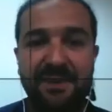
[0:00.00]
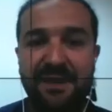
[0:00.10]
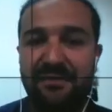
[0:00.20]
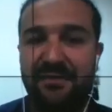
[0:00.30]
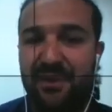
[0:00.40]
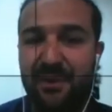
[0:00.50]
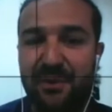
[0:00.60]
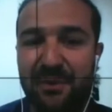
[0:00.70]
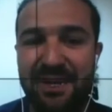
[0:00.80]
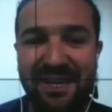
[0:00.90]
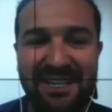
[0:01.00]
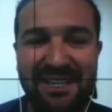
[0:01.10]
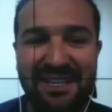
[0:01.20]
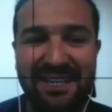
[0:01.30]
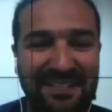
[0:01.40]
me a few
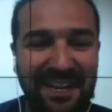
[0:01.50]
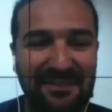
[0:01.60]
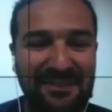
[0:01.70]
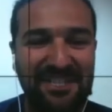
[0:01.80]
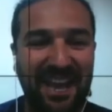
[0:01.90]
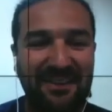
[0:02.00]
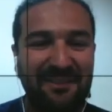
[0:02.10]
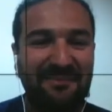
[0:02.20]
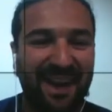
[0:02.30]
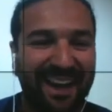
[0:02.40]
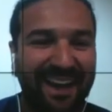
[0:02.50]
seconds, I could check on my.